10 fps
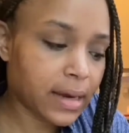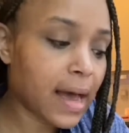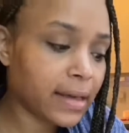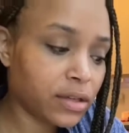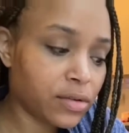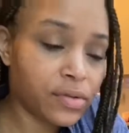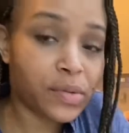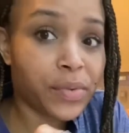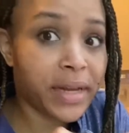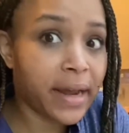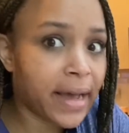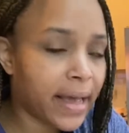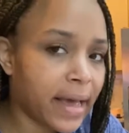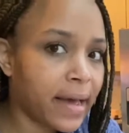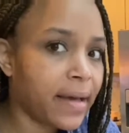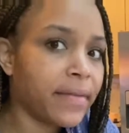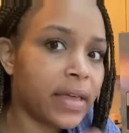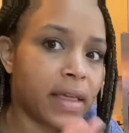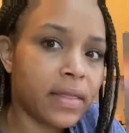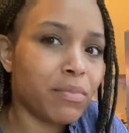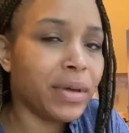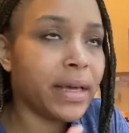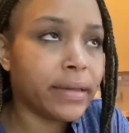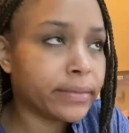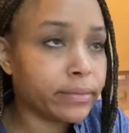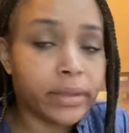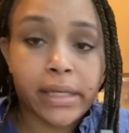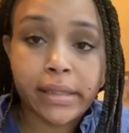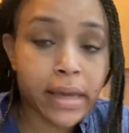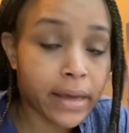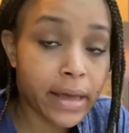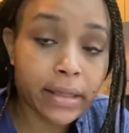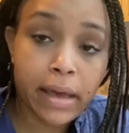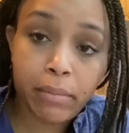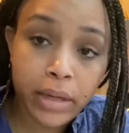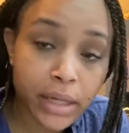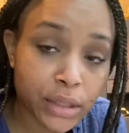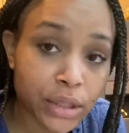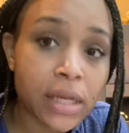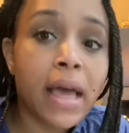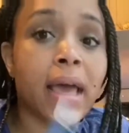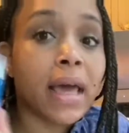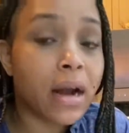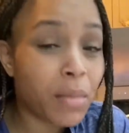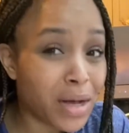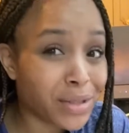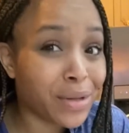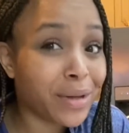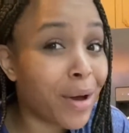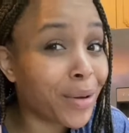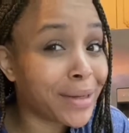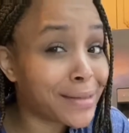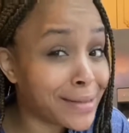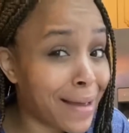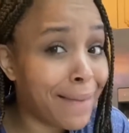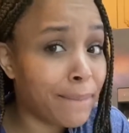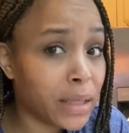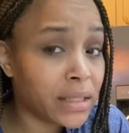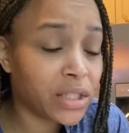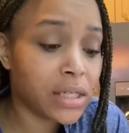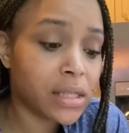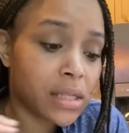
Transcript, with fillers: I use what I have, but because I ain't got that much, and I'm also on a tight budget.